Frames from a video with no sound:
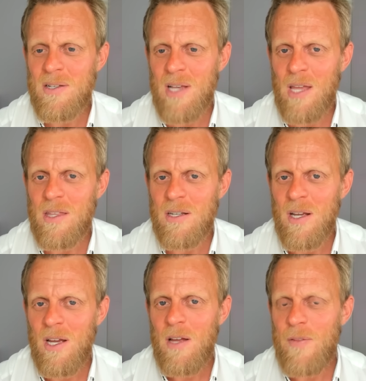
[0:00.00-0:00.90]
say that
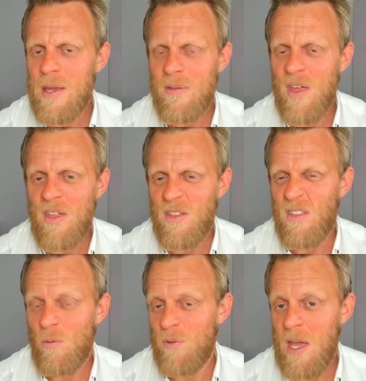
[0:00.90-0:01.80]
they their
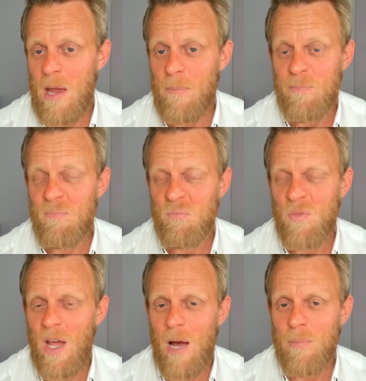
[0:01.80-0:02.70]
their
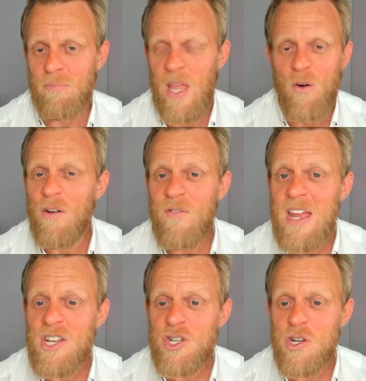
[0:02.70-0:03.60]
um, their
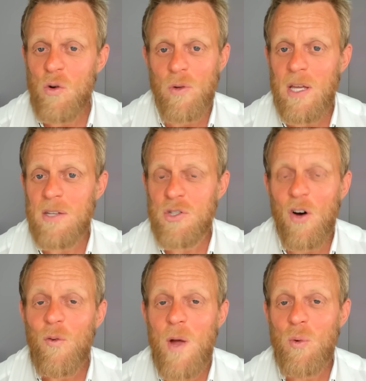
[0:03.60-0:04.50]
invention or their
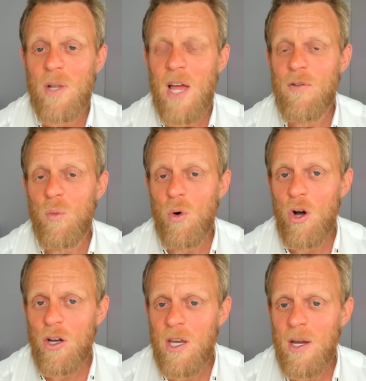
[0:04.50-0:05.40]
software will ever
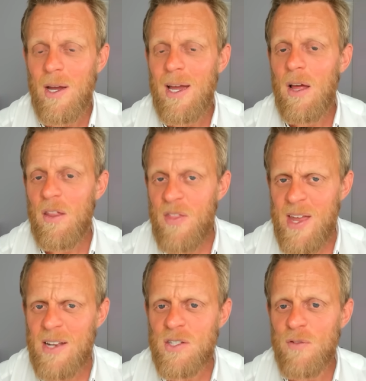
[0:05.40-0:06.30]
work,
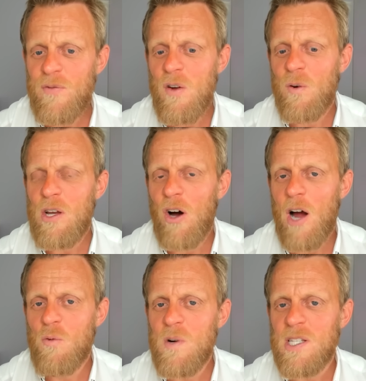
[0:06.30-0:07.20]
then it's a very high
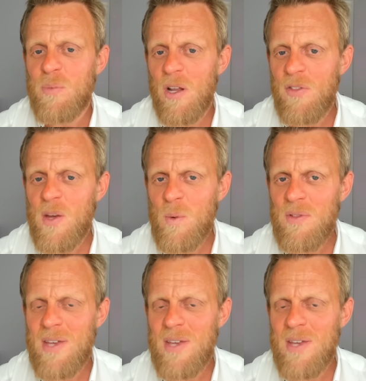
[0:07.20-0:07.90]
risk. But I think with